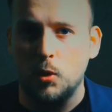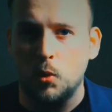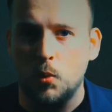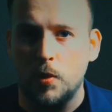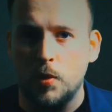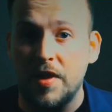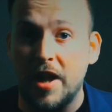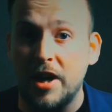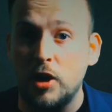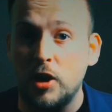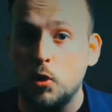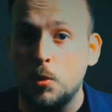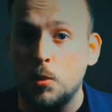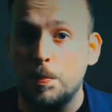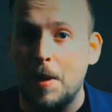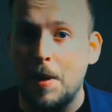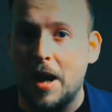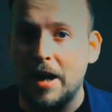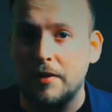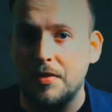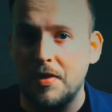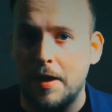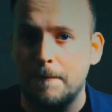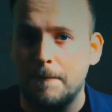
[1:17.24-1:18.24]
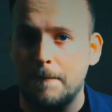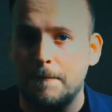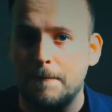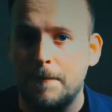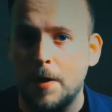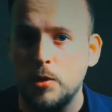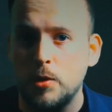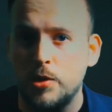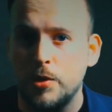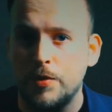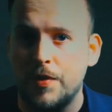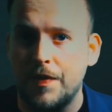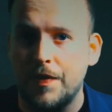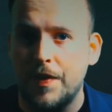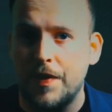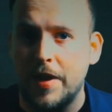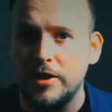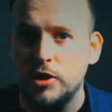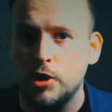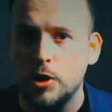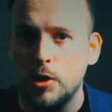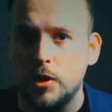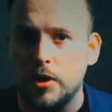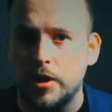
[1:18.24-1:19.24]
when they look back at that photo that they
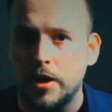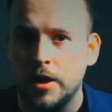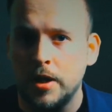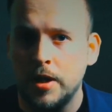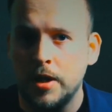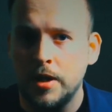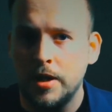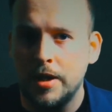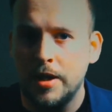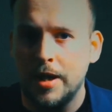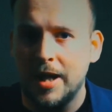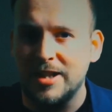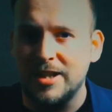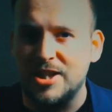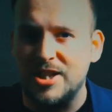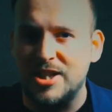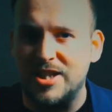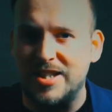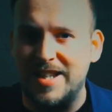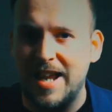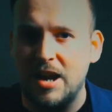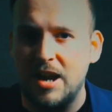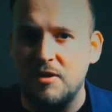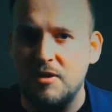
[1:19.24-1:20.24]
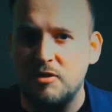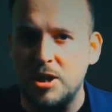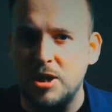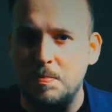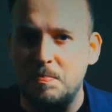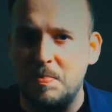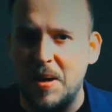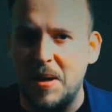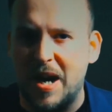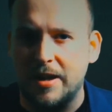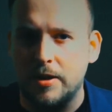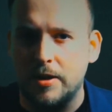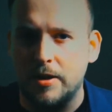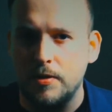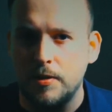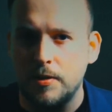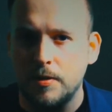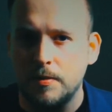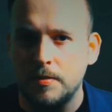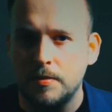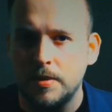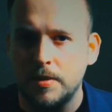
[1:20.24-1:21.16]
took and staring back at them